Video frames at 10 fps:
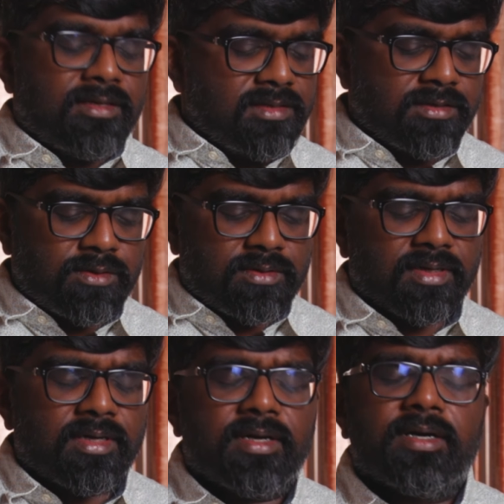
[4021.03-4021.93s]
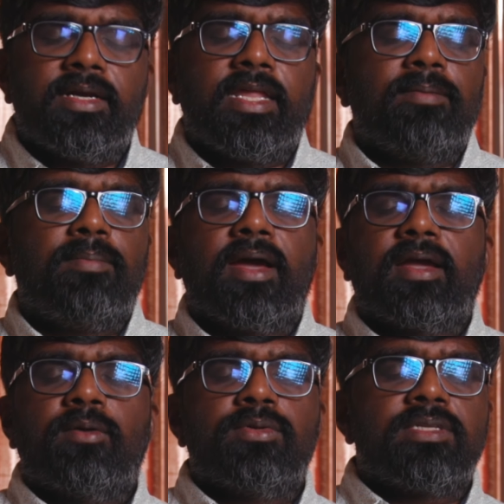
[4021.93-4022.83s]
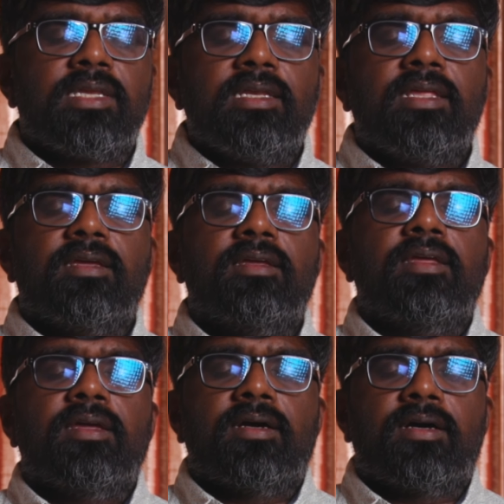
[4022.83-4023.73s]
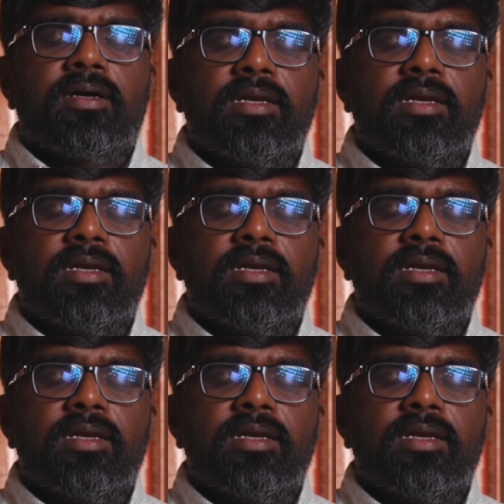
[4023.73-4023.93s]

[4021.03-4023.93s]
Just uh, a day back, I was reading uh,